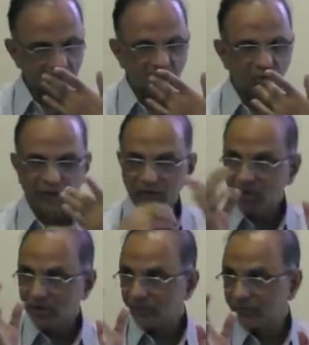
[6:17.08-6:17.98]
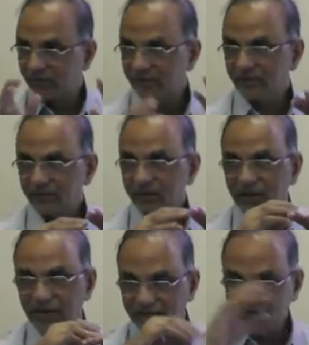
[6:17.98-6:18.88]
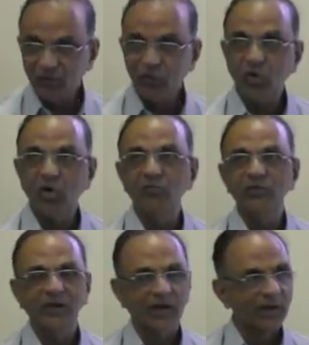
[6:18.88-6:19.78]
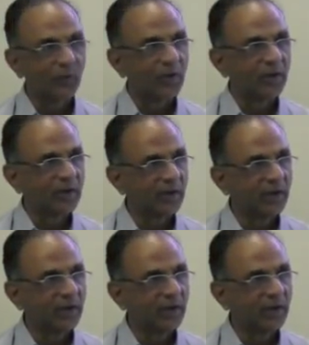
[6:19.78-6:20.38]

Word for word: You get what I'm saying? The length of the guide wire